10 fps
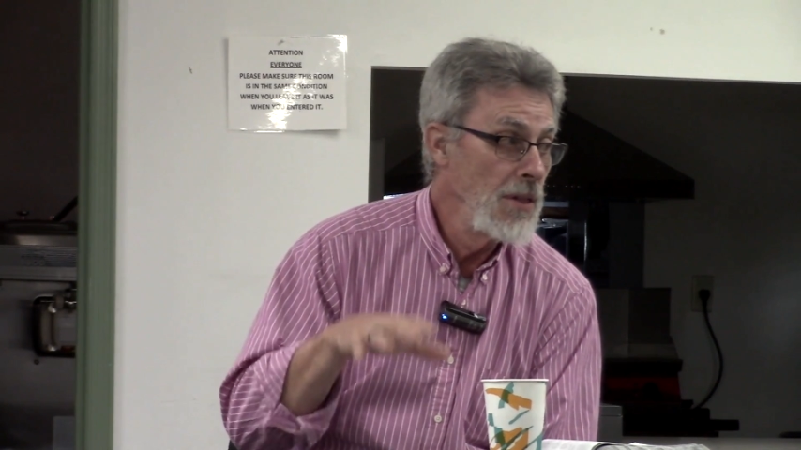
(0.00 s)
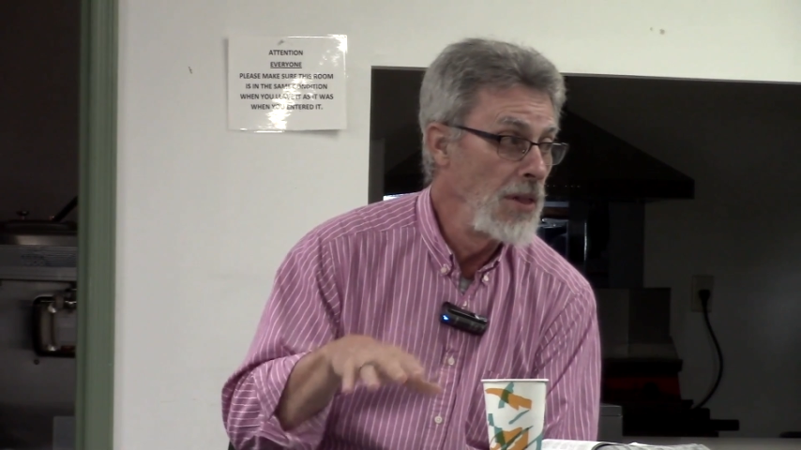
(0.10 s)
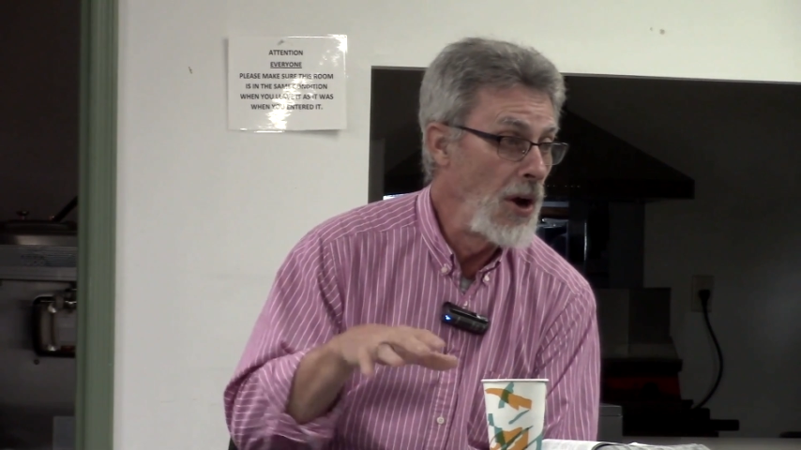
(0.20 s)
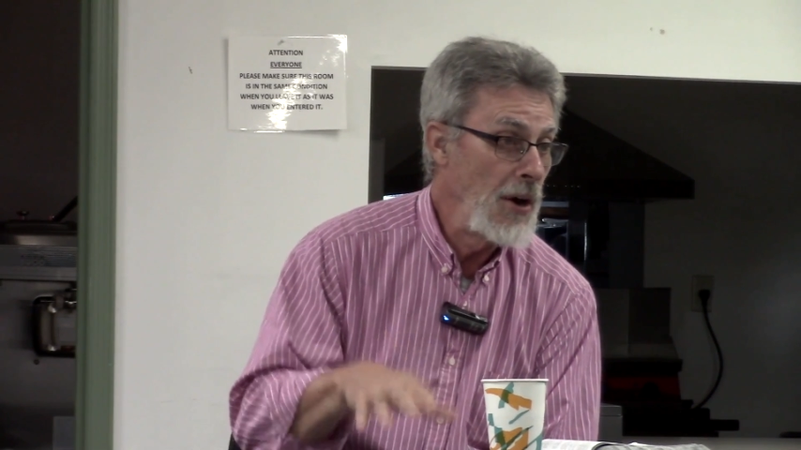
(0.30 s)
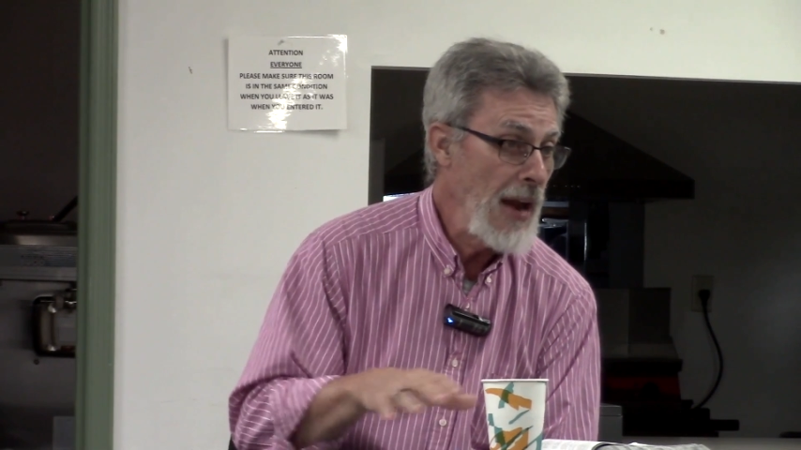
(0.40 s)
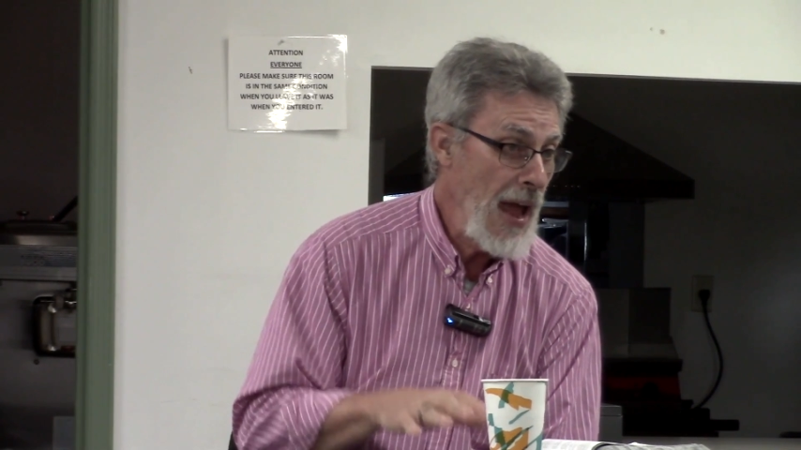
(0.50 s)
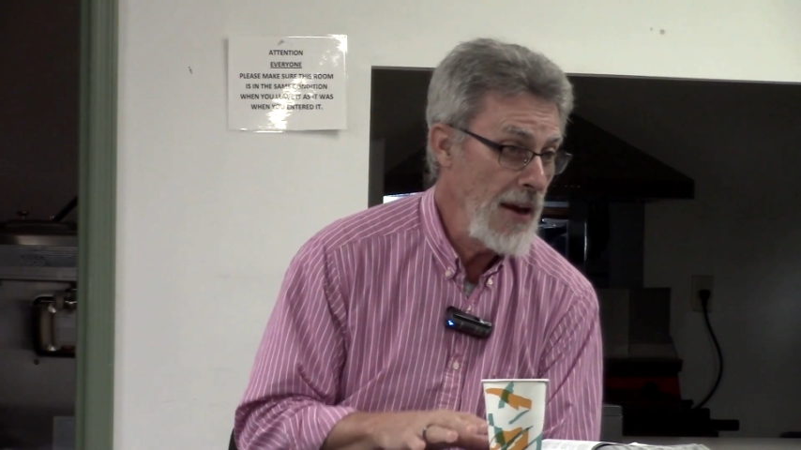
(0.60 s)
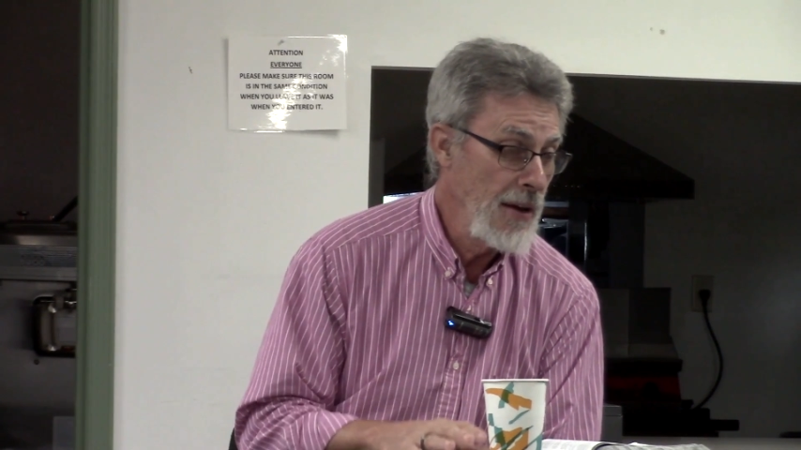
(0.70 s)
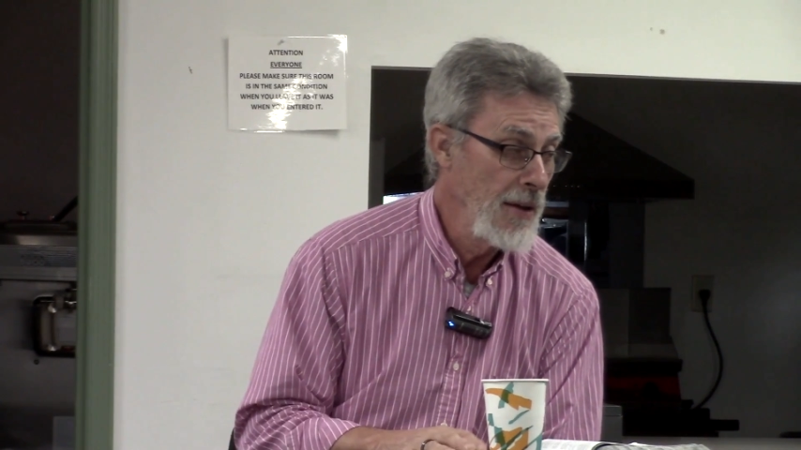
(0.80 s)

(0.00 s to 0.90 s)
learned that.